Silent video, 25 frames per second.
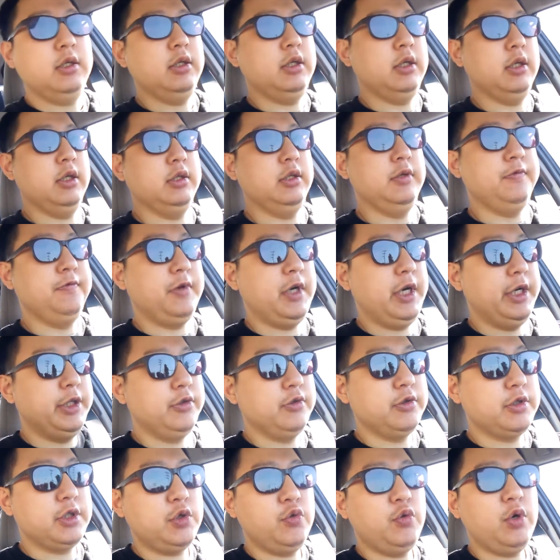and if I
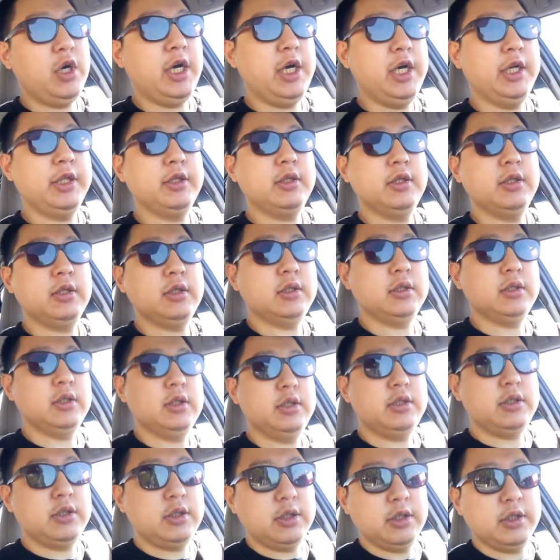do squat,
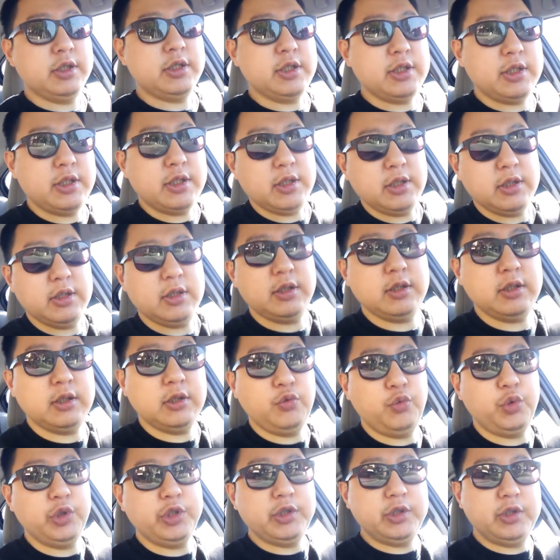it's just
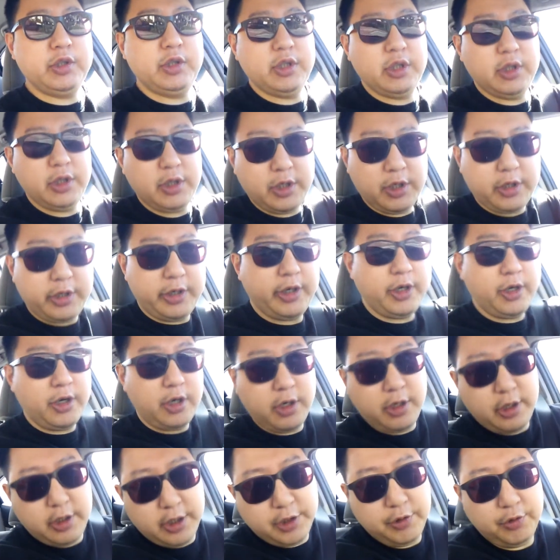it wouldn't
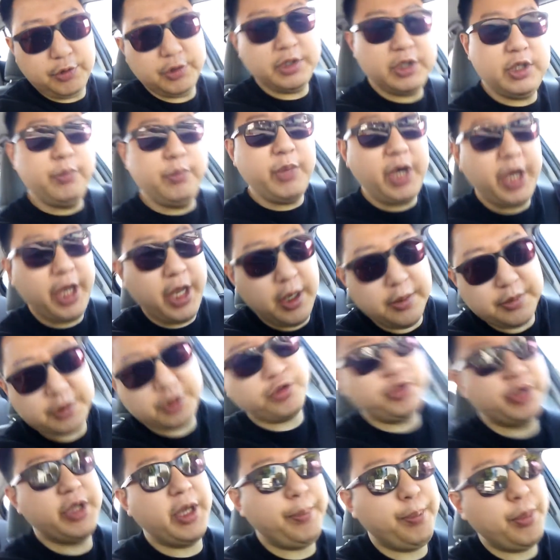it wouldn't hit my
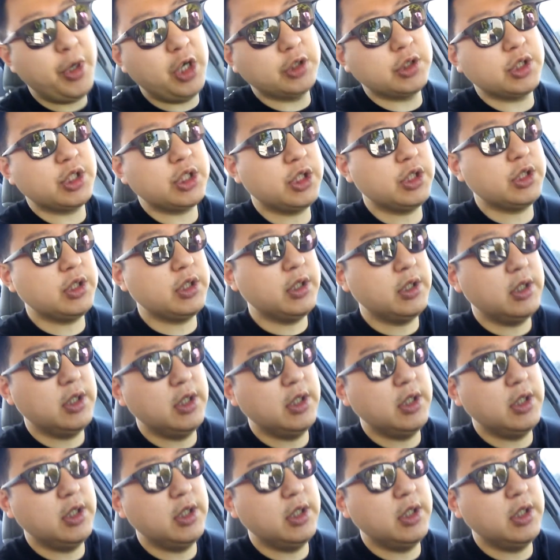hamstring that much